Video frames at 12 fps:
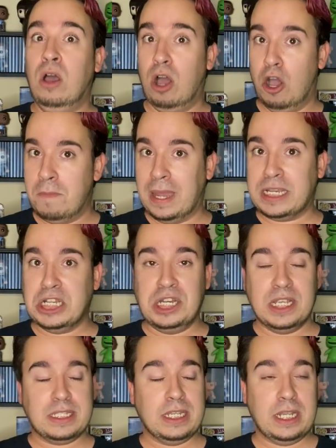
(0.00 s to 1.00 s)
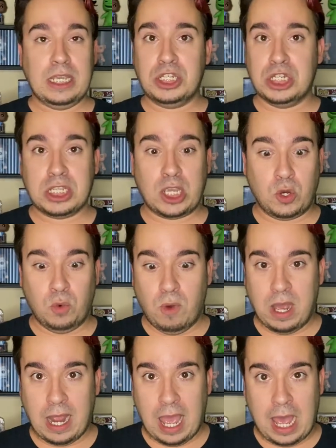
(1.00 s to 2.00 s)
oh my goodness. And he's just like,
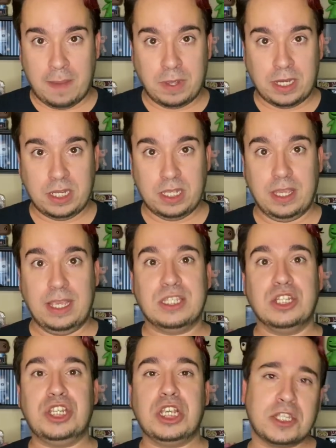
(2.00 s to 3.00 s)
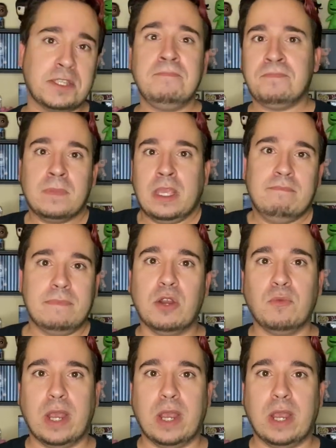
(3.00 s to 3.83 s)
what happened to these? And she goes, they're